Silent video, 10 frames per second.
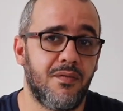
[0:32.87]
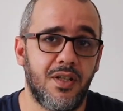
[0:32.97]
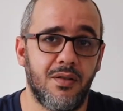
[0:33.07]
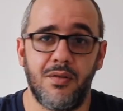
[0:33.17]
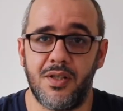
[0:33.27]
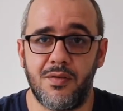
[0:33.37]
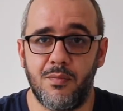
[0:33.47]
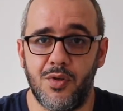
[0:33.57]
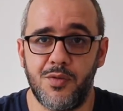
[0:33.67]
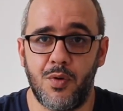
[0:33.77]
video is the
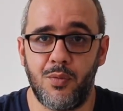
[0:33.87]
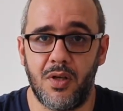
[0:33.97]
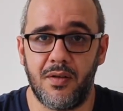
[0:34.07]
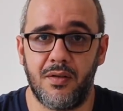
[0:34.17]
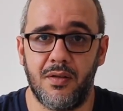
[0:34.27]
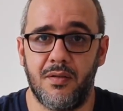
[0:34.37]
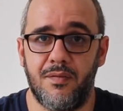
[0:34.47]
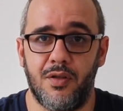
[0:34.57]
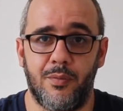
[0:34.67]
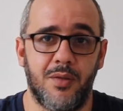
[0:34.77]
most popular
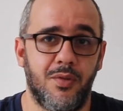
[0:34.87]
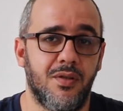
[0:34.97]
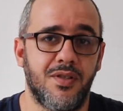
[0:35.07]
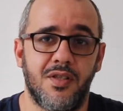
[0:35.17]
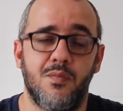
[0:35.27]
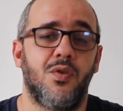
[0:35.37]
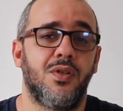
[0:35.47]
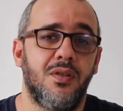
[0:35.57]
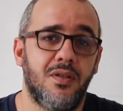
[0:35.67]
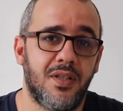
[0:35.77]
format because it's more
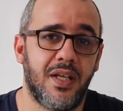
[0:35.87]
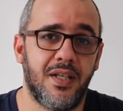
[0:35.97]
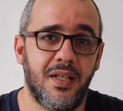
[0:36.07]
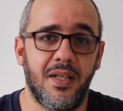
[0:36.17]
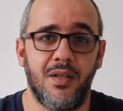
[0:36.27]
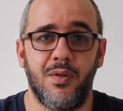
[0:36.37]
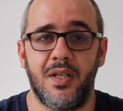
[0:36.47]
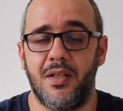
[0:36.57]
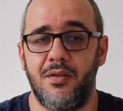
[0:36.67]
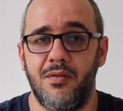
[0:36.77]
entertaining and we
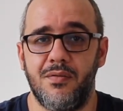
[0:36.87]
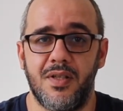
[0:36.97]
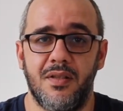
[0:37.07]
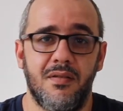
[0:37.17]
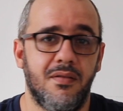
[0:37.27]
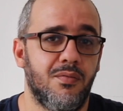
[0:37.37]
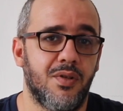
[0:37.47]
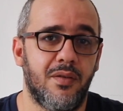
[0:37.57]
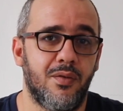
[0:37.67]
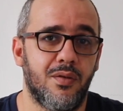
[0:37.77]
can use it
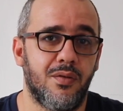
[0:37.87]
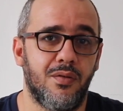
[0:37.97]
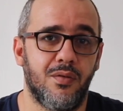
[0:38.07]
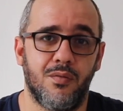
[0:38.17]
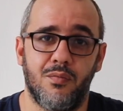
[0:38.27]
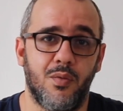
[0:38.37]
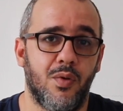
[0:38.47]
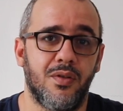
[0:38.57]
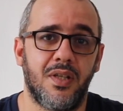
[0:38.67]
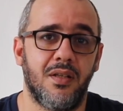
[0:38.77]
whatever we
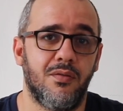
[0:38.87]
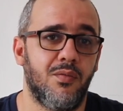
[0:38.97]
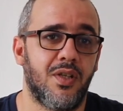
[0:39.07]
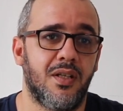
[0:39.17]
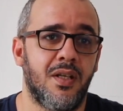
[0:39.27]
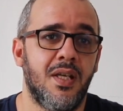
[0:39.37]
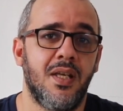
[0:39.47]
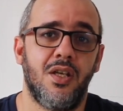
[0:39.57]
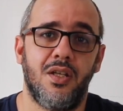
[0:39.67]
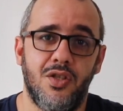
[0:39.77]
want, and we can
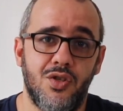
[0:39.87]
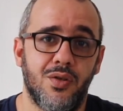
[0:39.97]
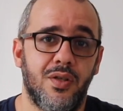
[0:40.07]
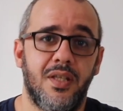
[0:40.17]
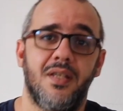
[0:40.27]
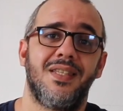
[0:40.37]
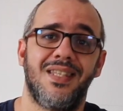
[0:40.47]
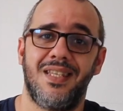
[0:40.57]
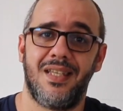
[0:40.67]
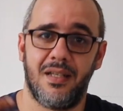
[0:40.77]
enjoy
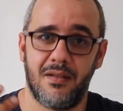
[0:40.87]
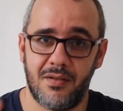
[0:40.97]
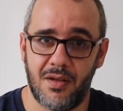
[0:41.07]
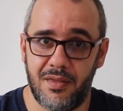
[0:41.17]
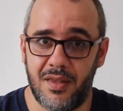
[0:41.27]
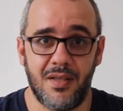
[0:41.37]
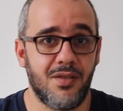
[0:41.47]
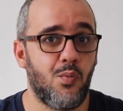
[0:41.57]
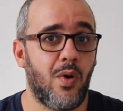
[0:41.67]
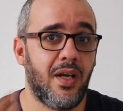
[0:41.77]
seeing
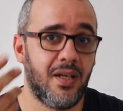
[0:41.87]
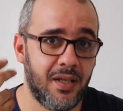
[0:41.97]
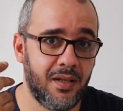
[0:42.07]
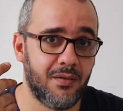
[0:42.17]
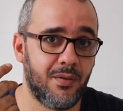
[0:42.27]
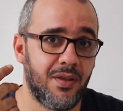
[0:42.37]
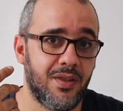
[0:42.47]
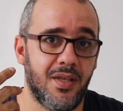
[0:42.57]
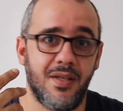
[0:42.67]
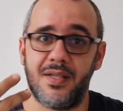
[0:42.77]
things while hearing
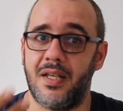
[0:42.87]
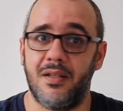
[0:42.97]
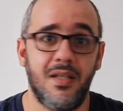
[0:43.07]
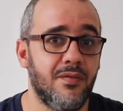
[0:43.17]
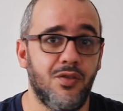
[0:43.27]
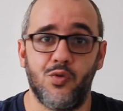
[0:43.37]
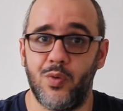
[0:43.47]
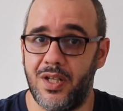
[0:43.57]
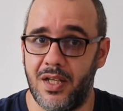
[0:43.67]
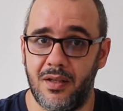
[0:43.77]
things and even
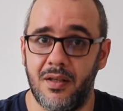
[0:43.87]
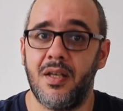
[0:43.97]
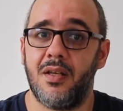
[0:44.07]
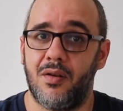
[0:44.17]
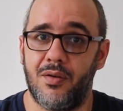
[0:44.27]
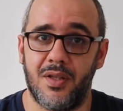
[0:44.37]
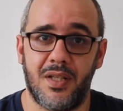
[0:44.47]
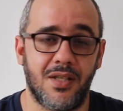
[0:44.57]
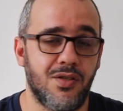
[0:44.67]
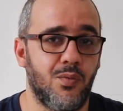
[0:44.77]
reading on the
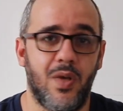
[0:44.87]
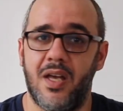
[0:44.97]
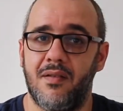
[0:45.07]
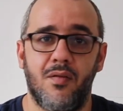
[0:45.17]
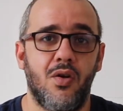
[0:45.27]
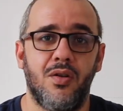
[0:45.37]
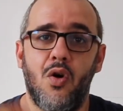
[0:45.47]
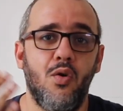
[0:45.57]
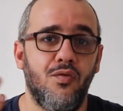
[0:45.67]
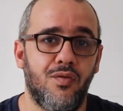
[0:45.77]
text. So we have
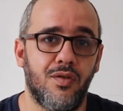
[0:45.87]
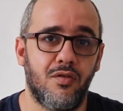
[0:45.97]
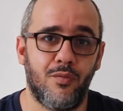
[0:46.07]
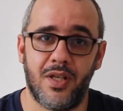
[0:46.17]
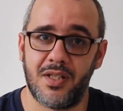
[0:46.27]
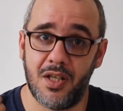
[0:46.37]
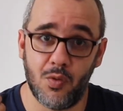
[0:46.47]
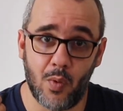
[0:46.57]
all 4 formats in